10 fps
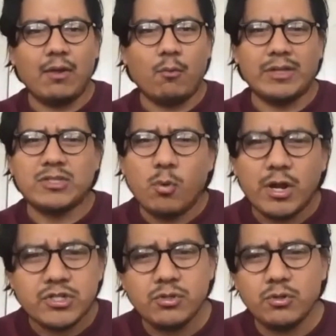Let's
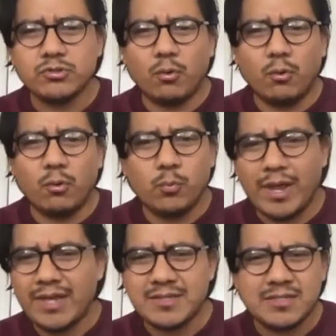question those old
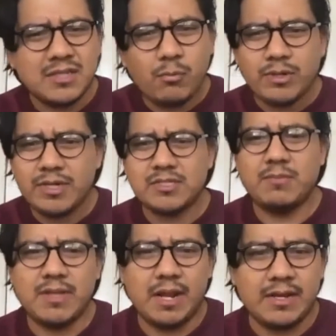ways. And someone needs to
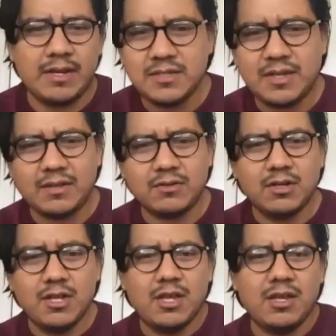be that instigator.
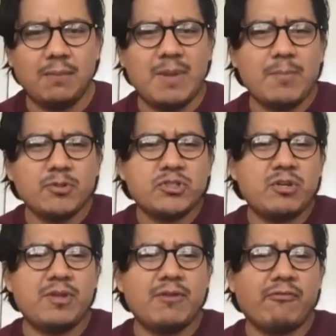People
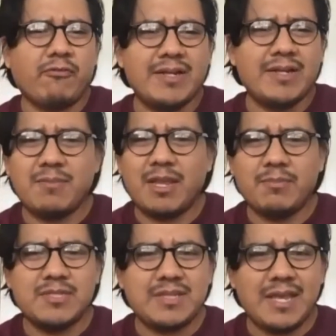shouldn't be afraid to make
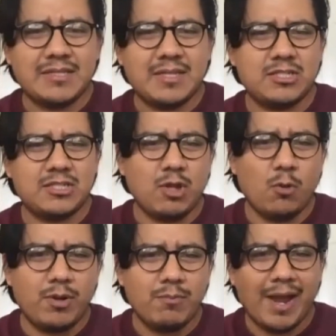mistakes, and they should be
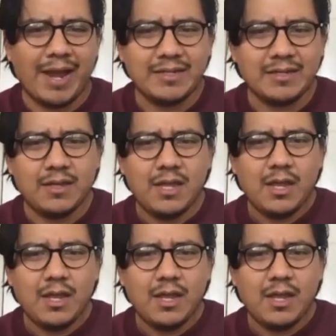open-minded.